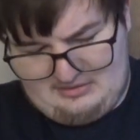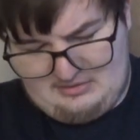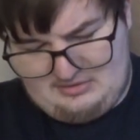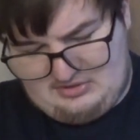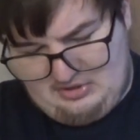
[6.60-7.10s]

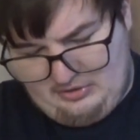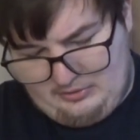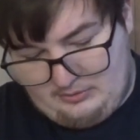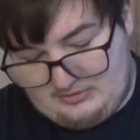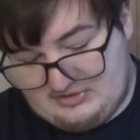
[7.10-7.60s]

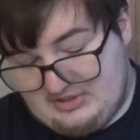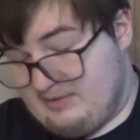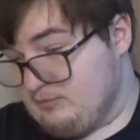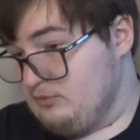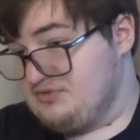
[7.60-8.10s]
So
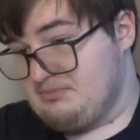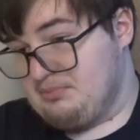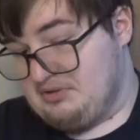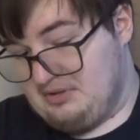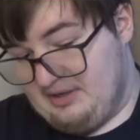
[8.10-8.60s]
same rules
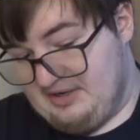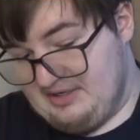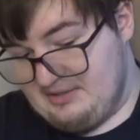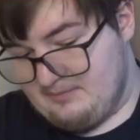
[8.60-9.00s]
apply.